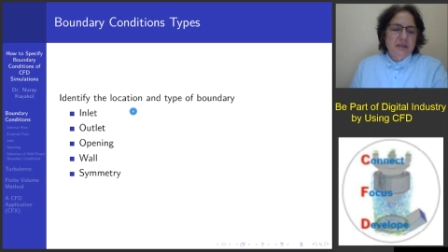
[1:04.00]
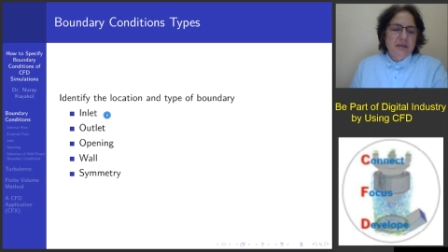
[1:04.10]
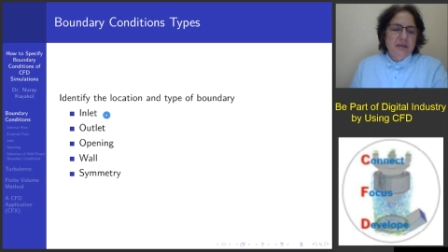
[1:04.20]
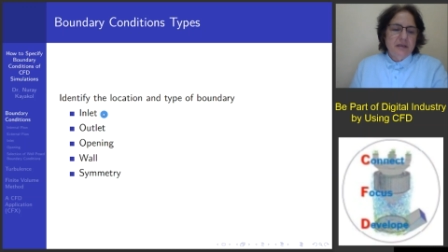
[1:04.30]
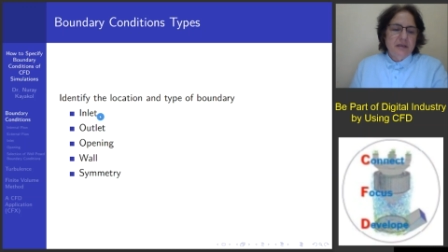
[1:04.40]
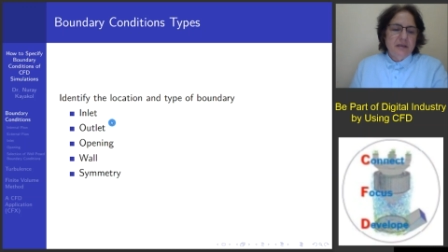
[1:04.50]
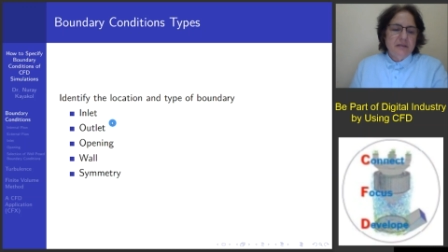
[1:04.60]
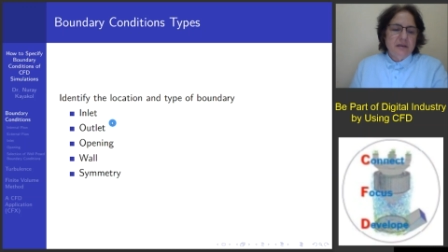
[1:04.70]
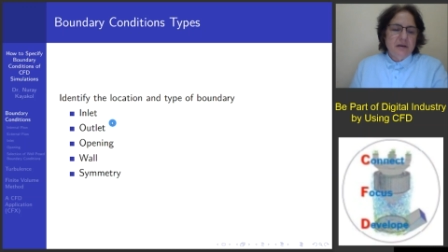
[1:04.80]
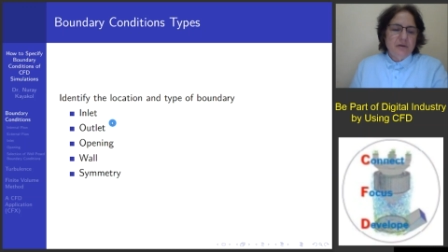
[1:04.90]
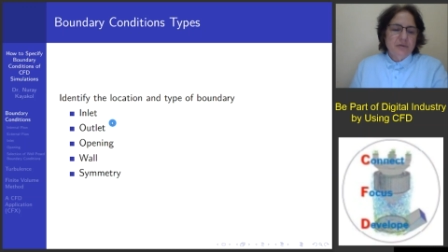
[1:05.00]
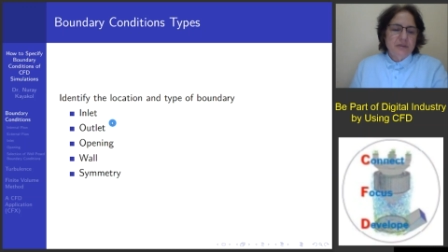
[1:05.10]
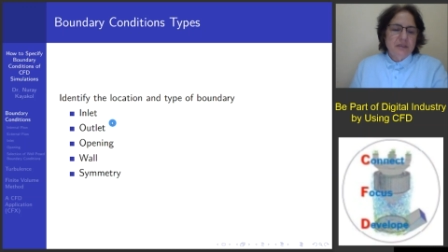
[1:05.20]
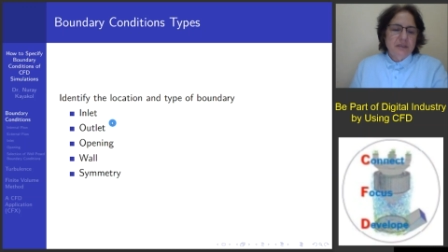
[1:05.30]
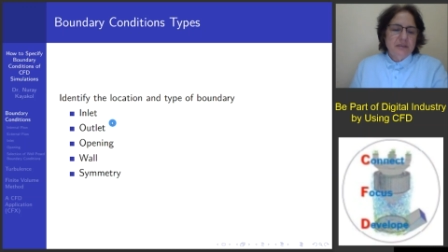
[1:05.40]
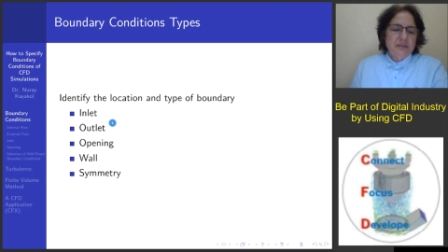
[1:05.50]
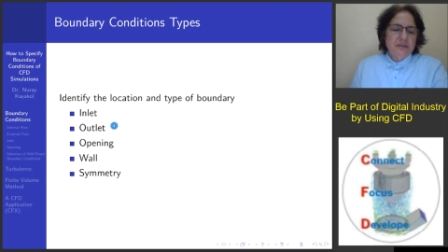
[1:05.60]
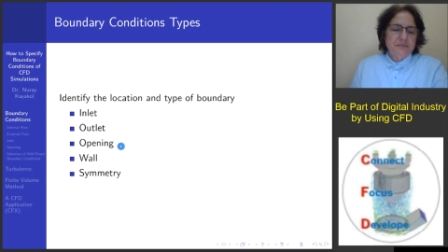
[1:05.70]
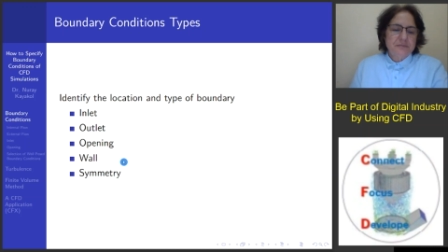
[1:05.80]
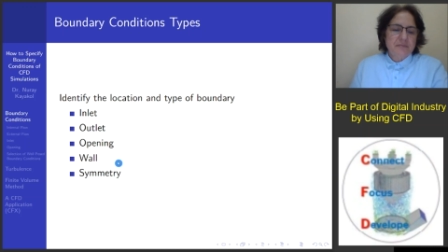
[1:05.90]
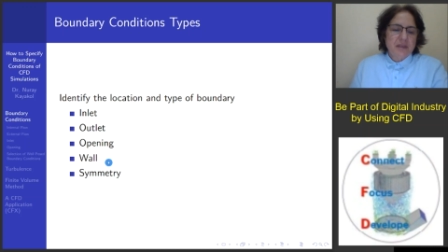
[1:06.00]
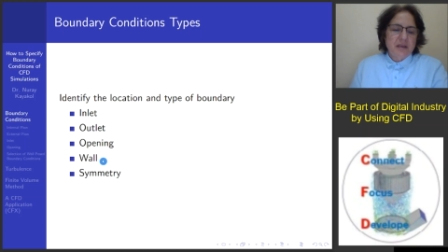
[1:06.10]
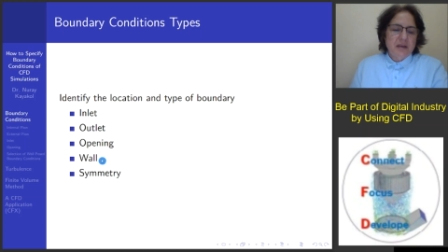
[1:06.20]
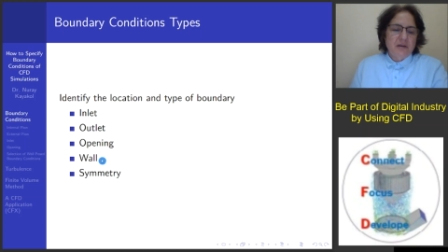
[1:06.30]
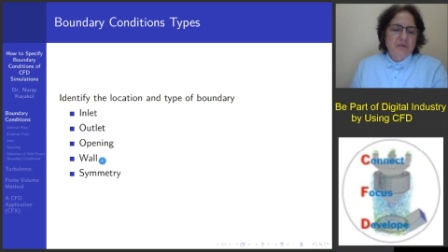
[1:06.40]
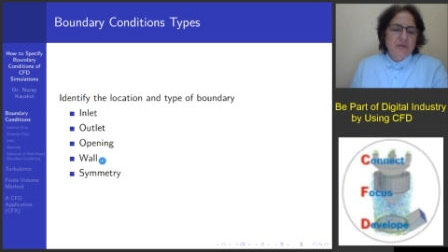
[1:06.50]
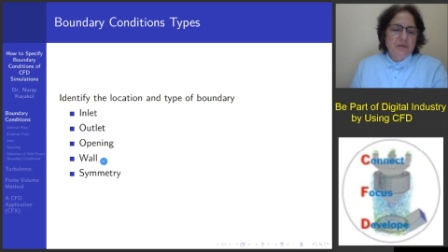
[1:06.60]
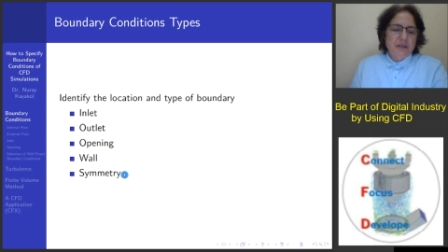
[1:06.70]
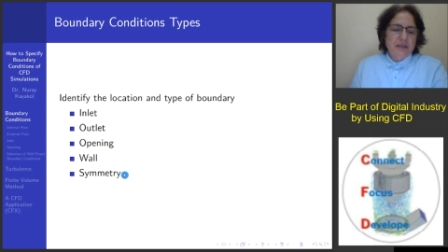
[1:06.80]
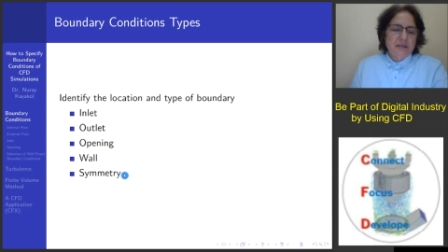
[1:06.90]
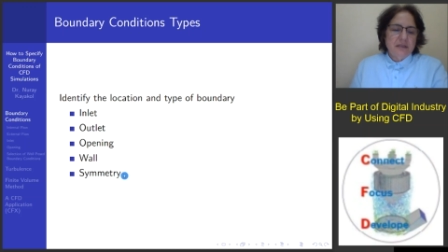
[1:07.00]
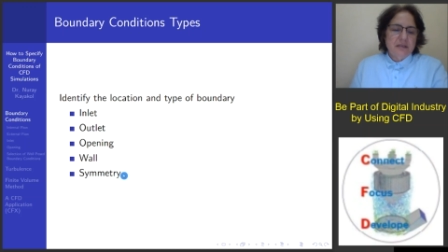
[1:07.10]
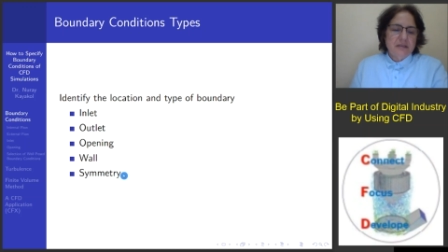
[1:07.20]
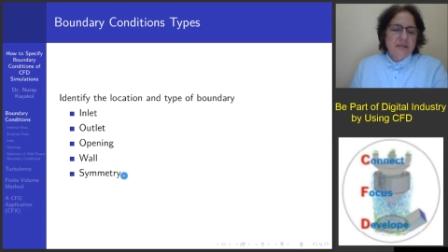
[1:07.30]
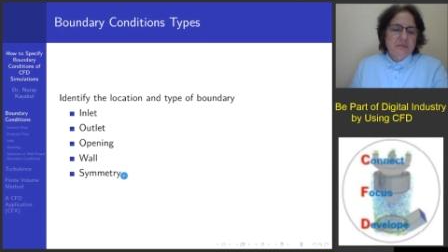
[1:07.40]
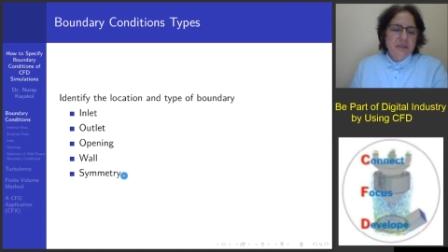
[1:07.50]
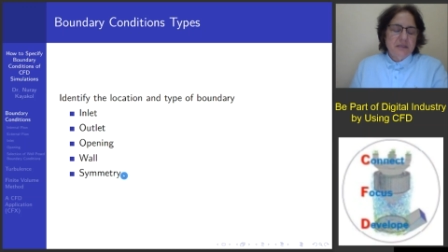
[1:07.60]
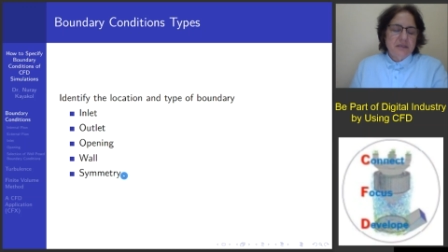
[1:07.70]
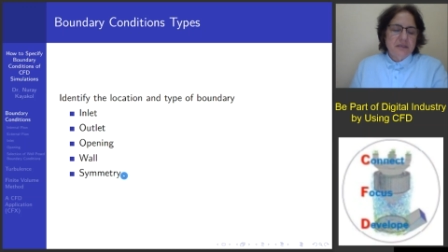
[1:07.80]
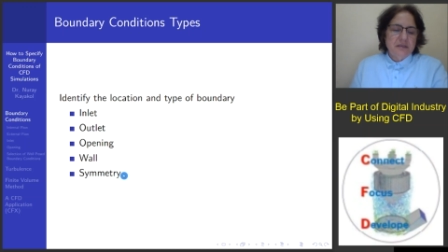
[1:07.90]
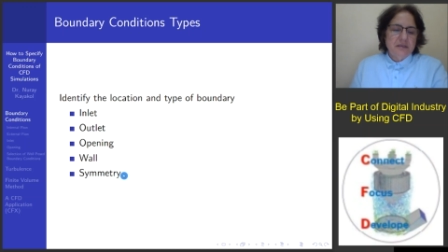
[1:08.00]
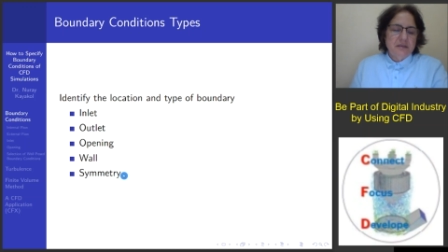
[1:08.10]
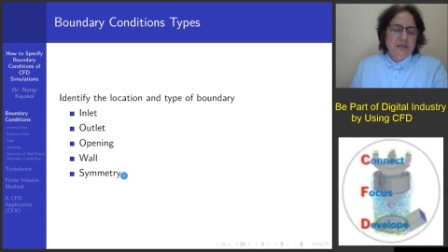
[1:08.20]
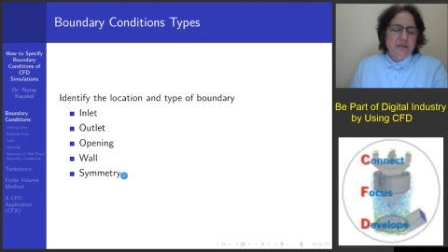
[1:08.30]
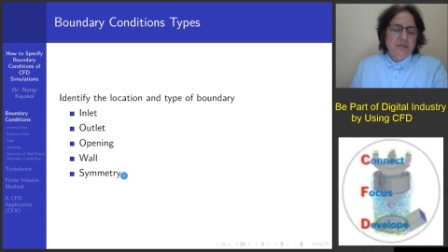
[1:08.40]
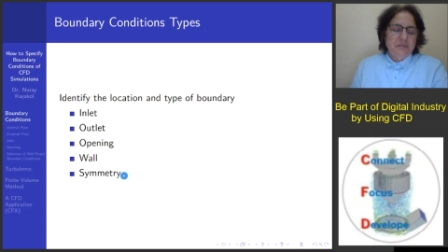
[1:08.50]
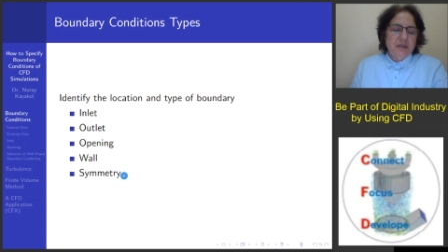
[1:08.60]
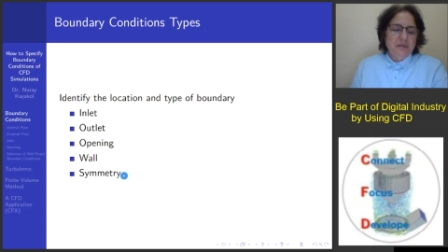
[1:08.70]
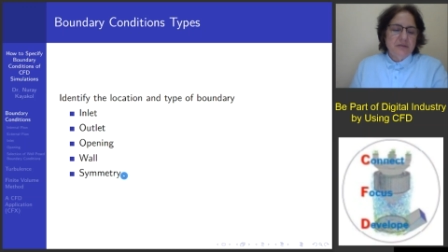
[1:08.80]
inlet, outlet, wall, and symmetry boundary